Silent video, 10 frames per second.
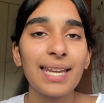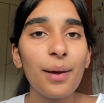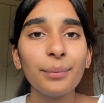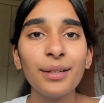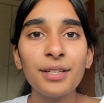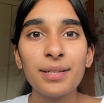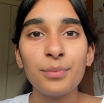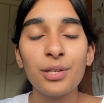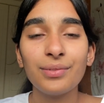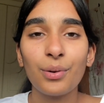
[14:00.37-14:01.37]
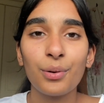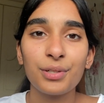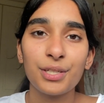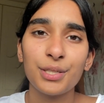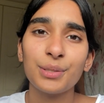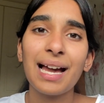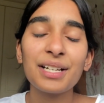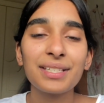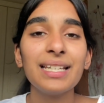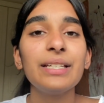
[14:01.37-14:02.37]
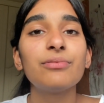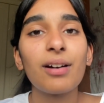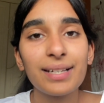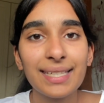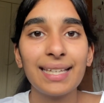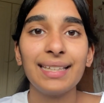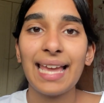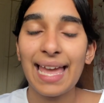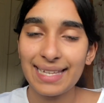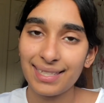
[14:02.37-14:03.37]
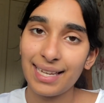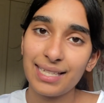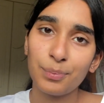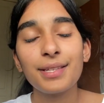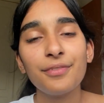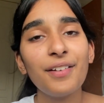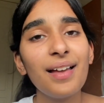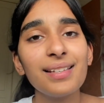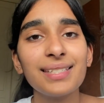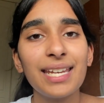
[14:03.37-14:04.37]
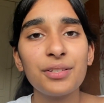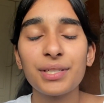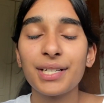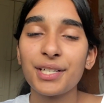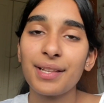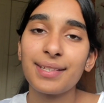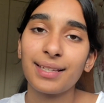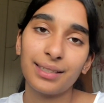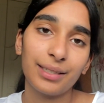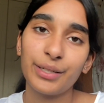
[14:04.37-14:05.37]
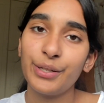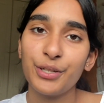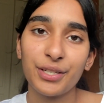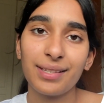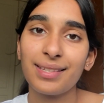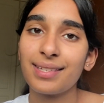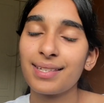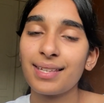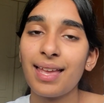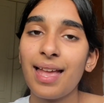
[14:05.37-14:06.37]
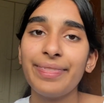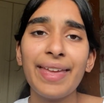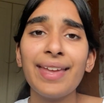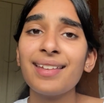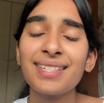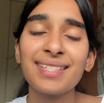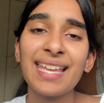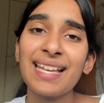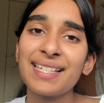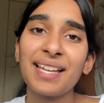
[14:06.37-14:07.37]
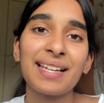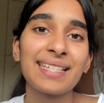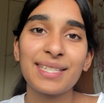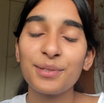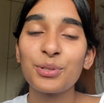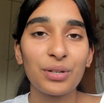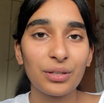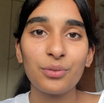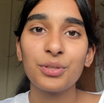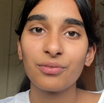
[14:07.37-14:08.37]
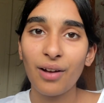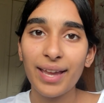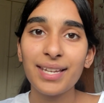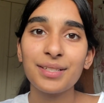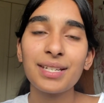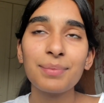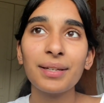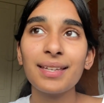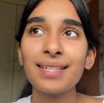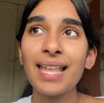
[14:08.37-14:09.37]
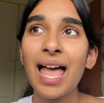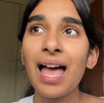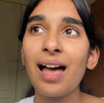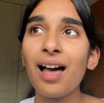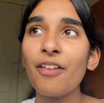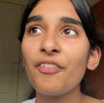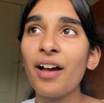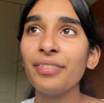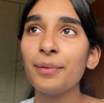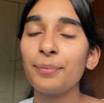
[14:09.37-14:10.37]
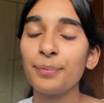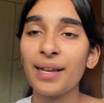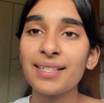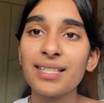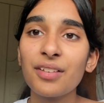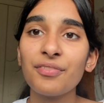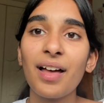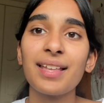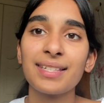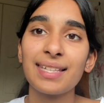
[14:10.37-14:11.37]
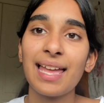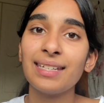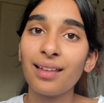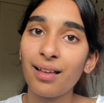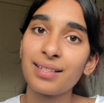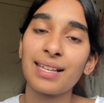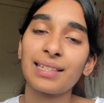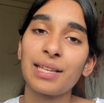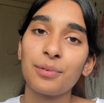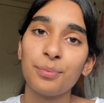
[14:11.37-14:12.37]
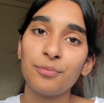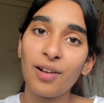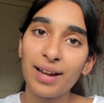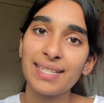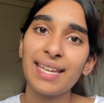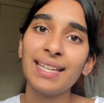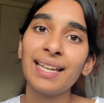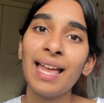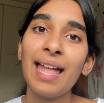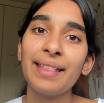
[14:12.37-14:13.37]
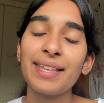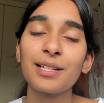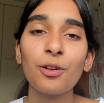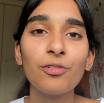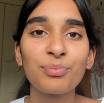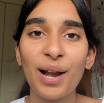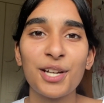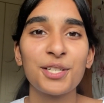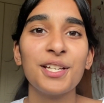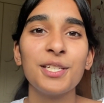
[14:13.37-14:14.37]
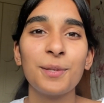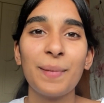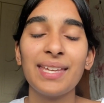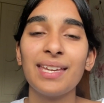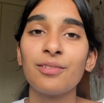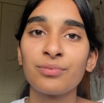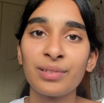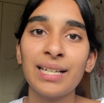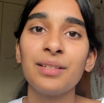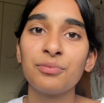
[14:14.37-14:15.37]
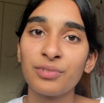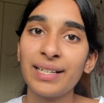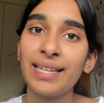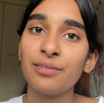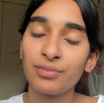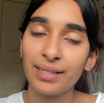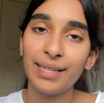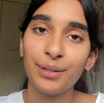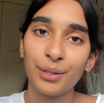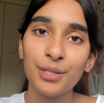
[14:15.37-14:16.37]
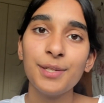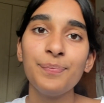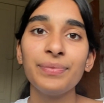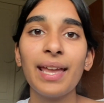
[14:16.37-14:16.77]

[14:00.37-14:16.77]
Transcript: now I'm going to move on to actually writing the essays. So first, introductions and conclusions. They are things that I still struggle to write, just because I find that because it's the first and last thing that you're writing, there's a lot of pressure to make it really, really, really good.